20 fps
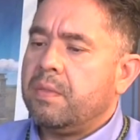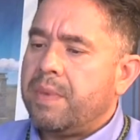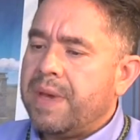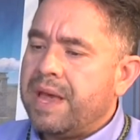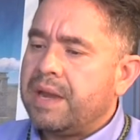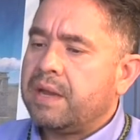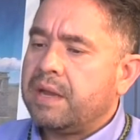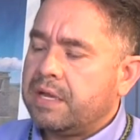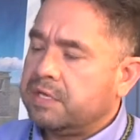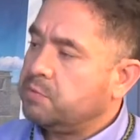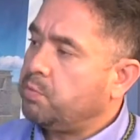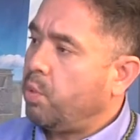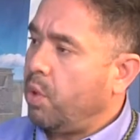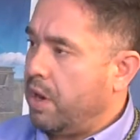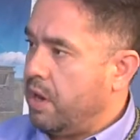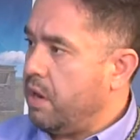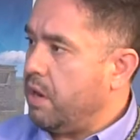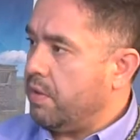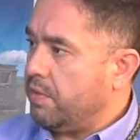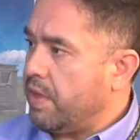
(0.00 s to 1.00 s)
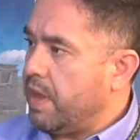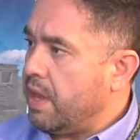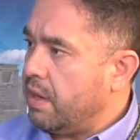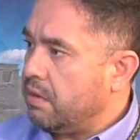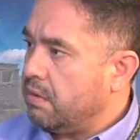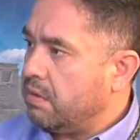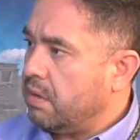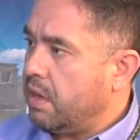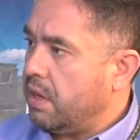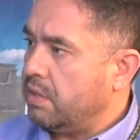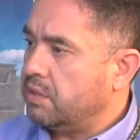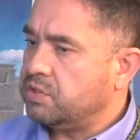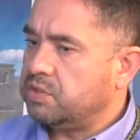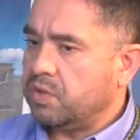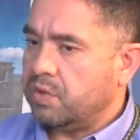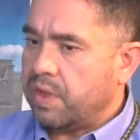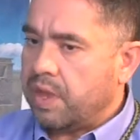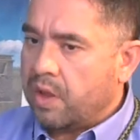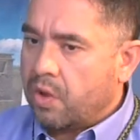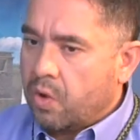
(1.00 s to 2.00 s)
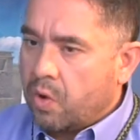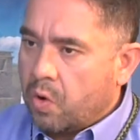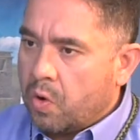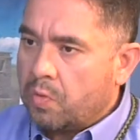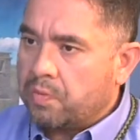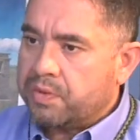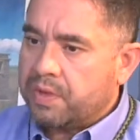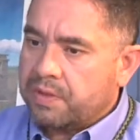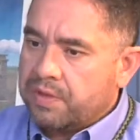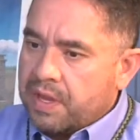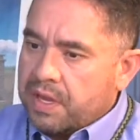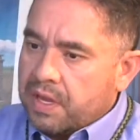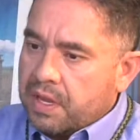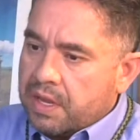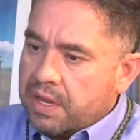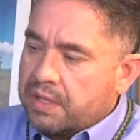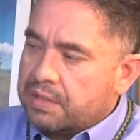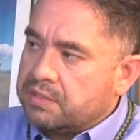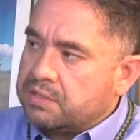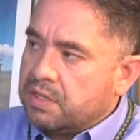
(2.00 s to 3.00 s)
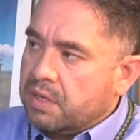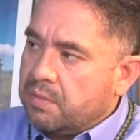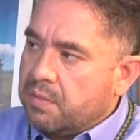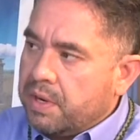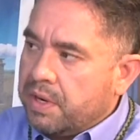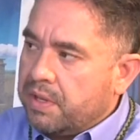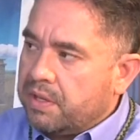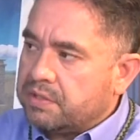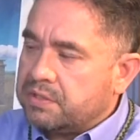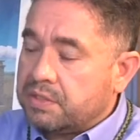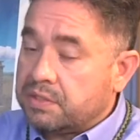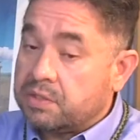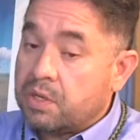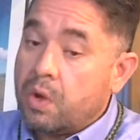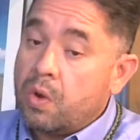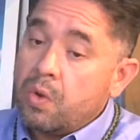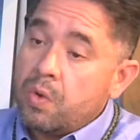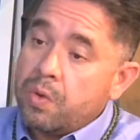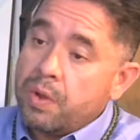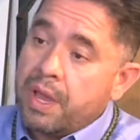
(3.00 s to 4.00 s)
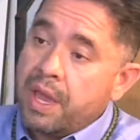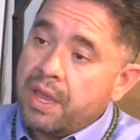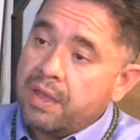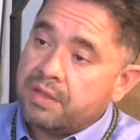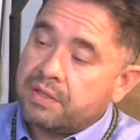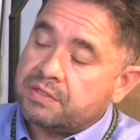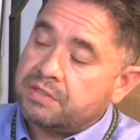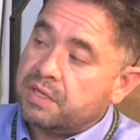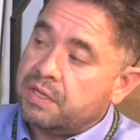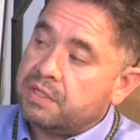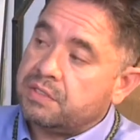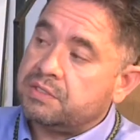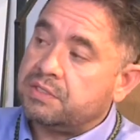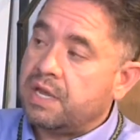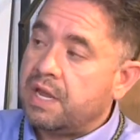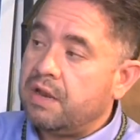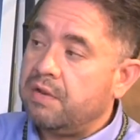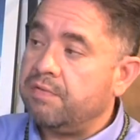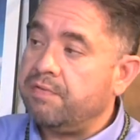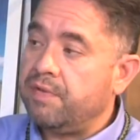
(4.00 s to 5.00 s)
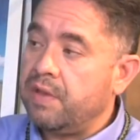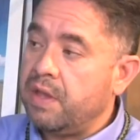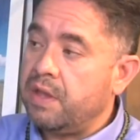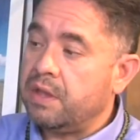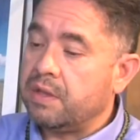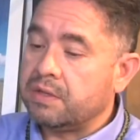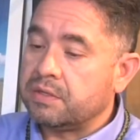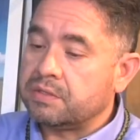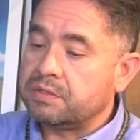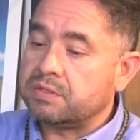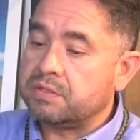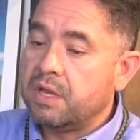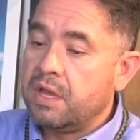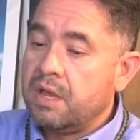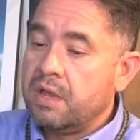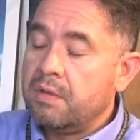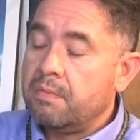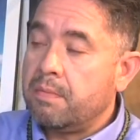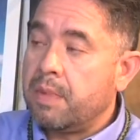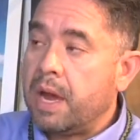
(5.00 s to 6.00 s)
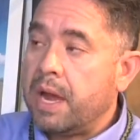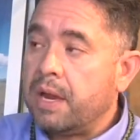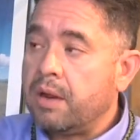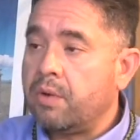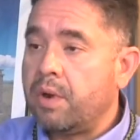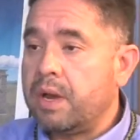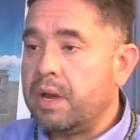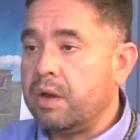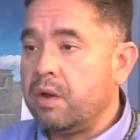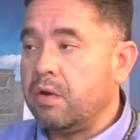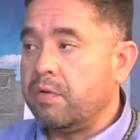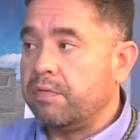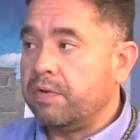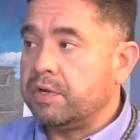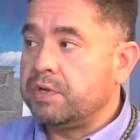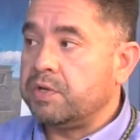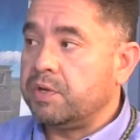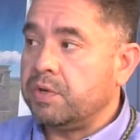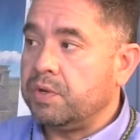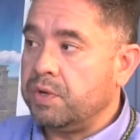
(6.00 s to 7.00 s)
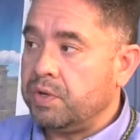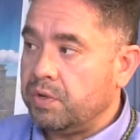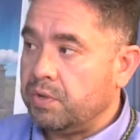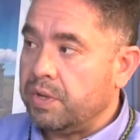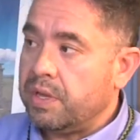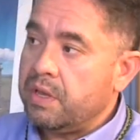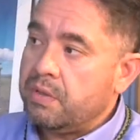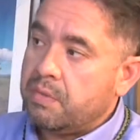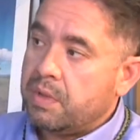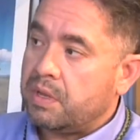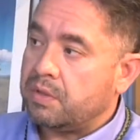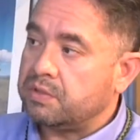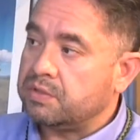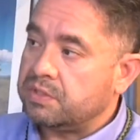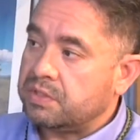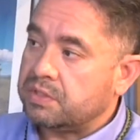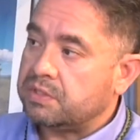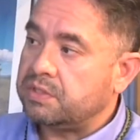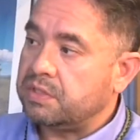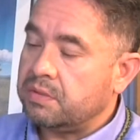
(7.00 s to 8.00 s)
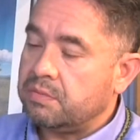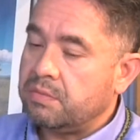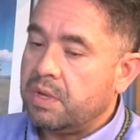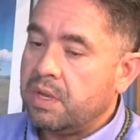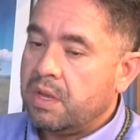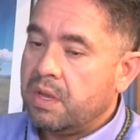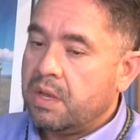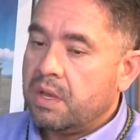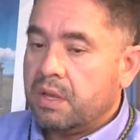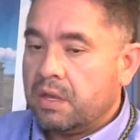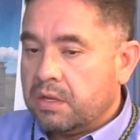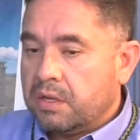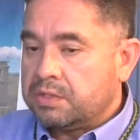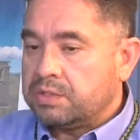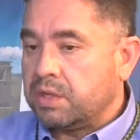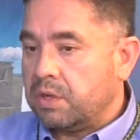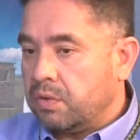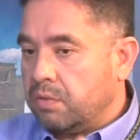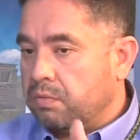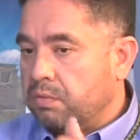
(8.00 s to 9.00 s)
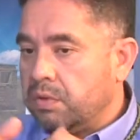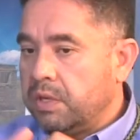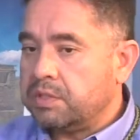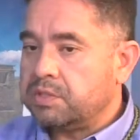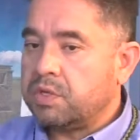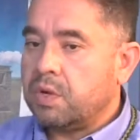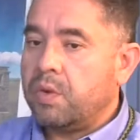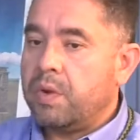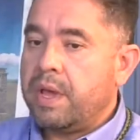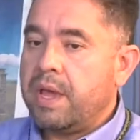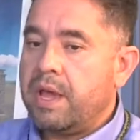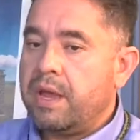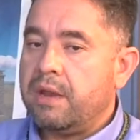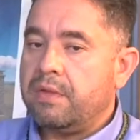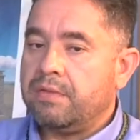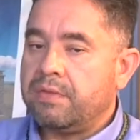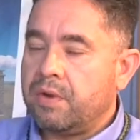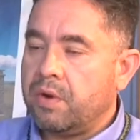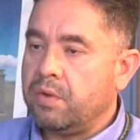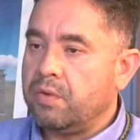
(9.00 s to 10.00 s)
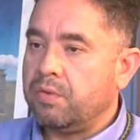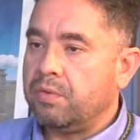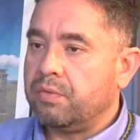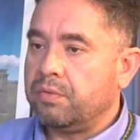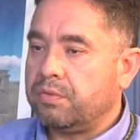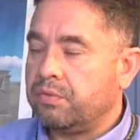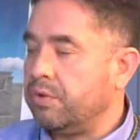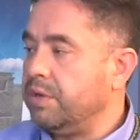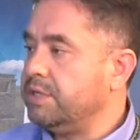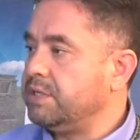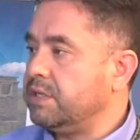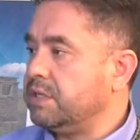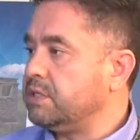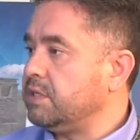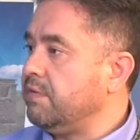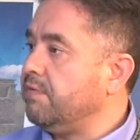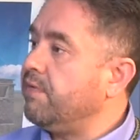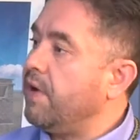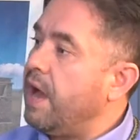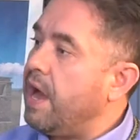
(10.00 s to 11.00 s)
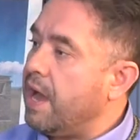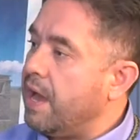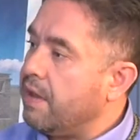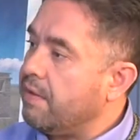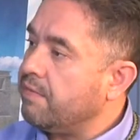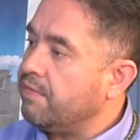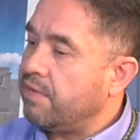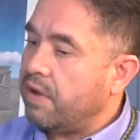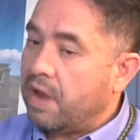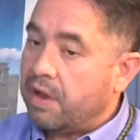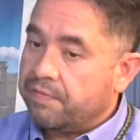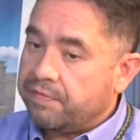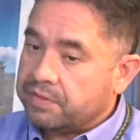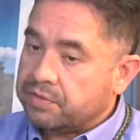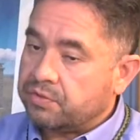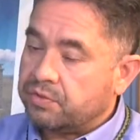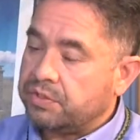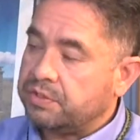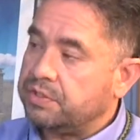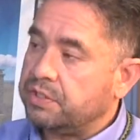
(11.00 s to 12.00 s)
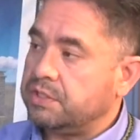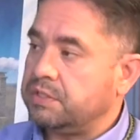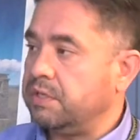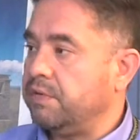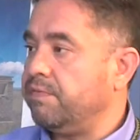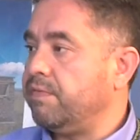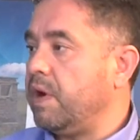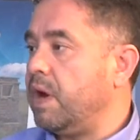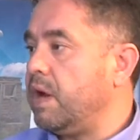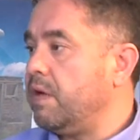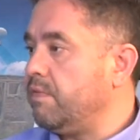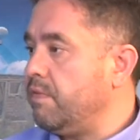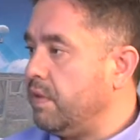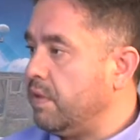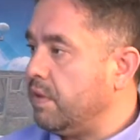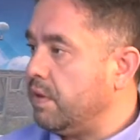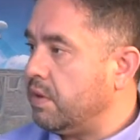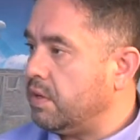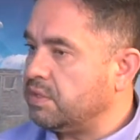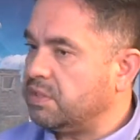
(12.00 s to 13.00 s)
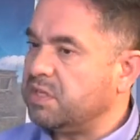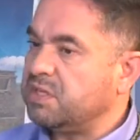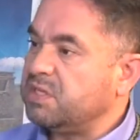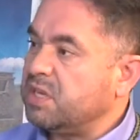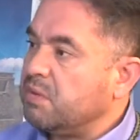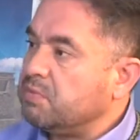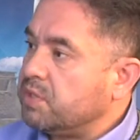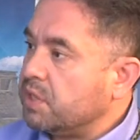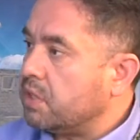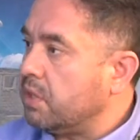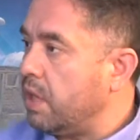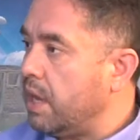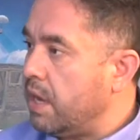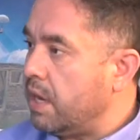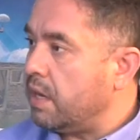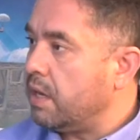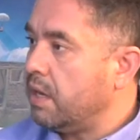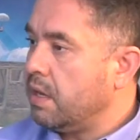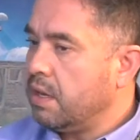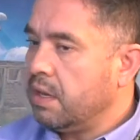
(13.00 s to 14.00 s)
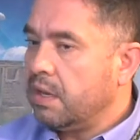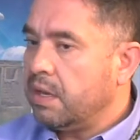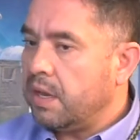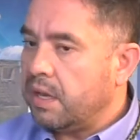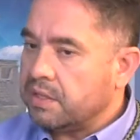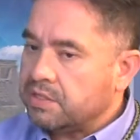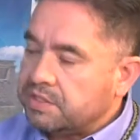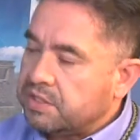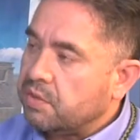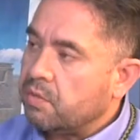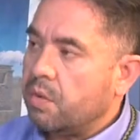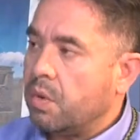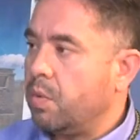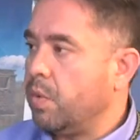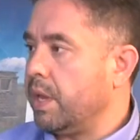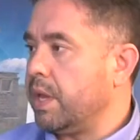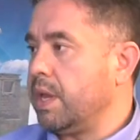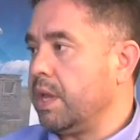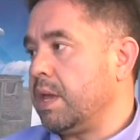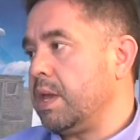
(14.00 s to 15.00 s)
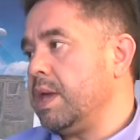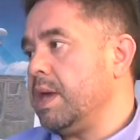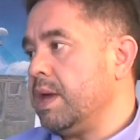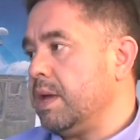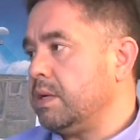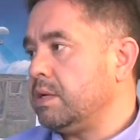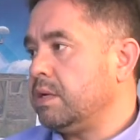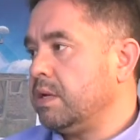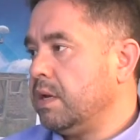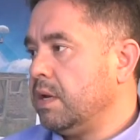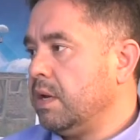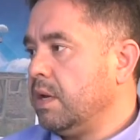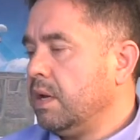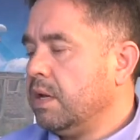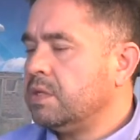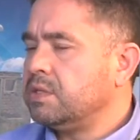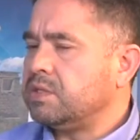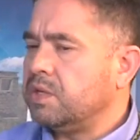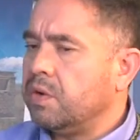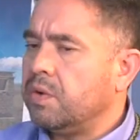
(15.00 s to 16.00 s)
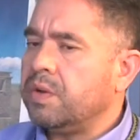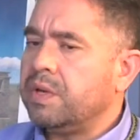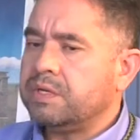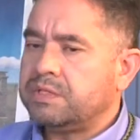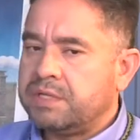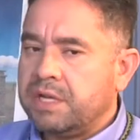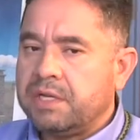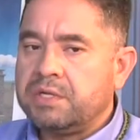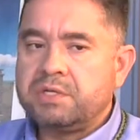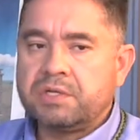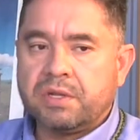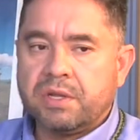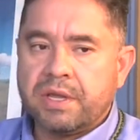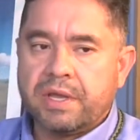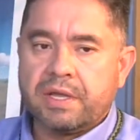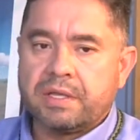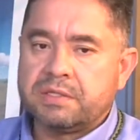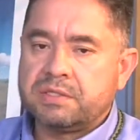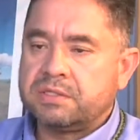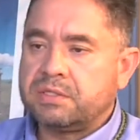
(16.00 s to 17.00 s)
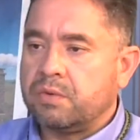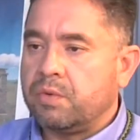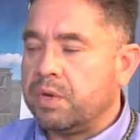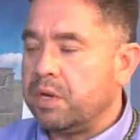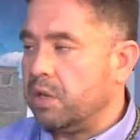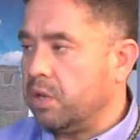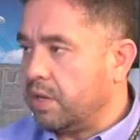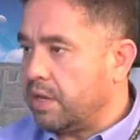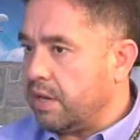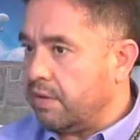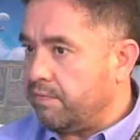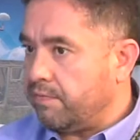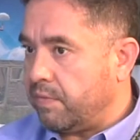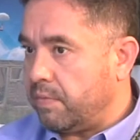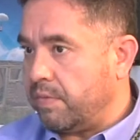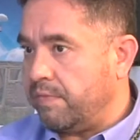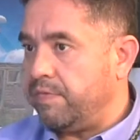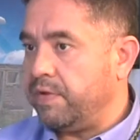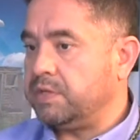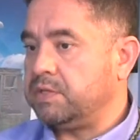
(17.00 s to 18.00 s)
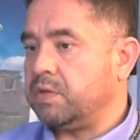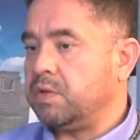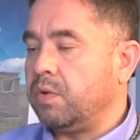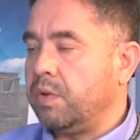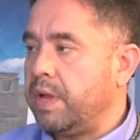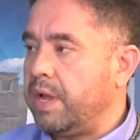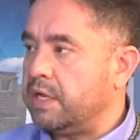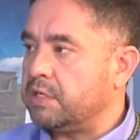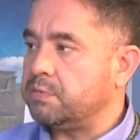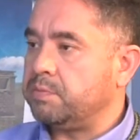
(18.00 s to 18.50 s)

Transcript: the bad guys prey on that. And so they hope that they can get somebody that says, oh, hey, the city of Santa Fe is migrating over to a new email system. So let's go ahead and throw 365, Office 365 in there as a subject line and see what we can get. Mm-hmm. So essentially it's so when you look at it from a physical